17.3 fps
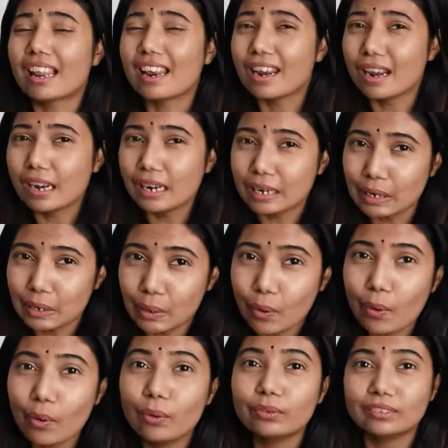
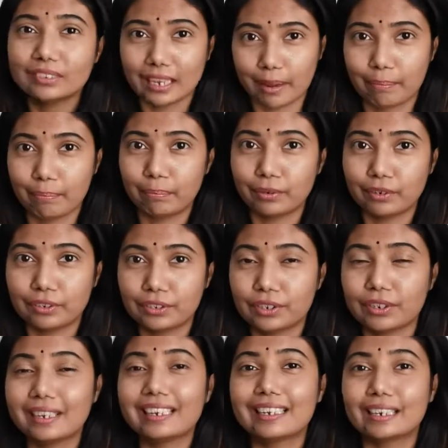low
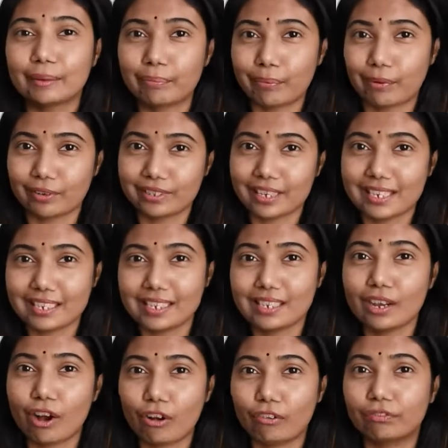temperature in the
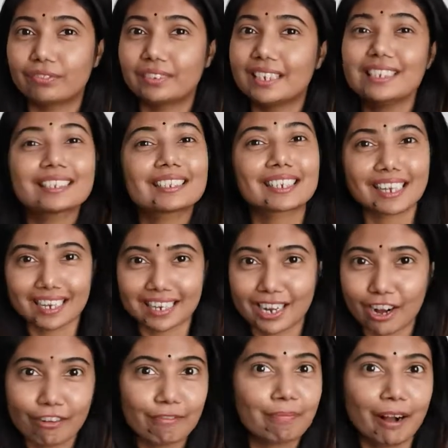processing of this
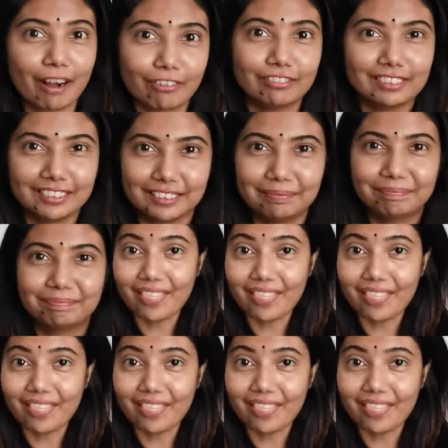cacao powder.